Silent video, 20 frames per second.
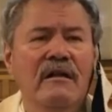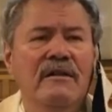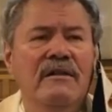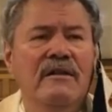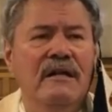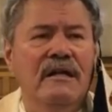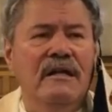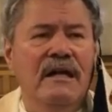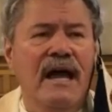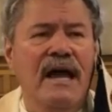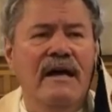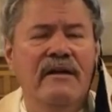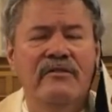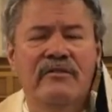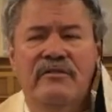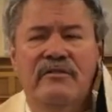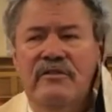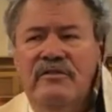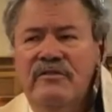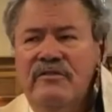the
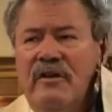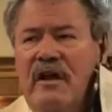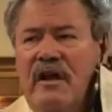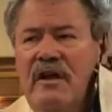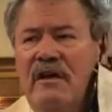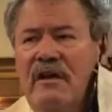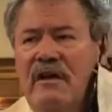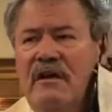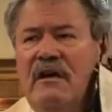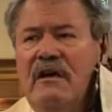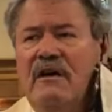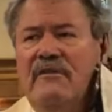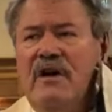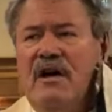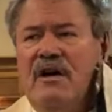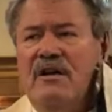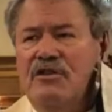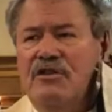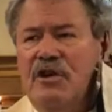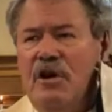last Sunday of
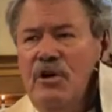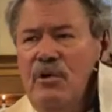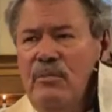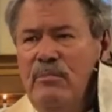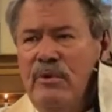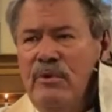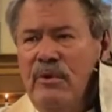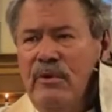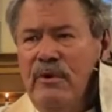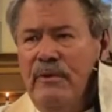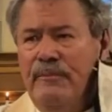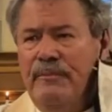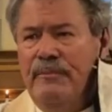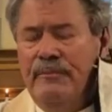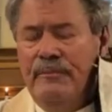October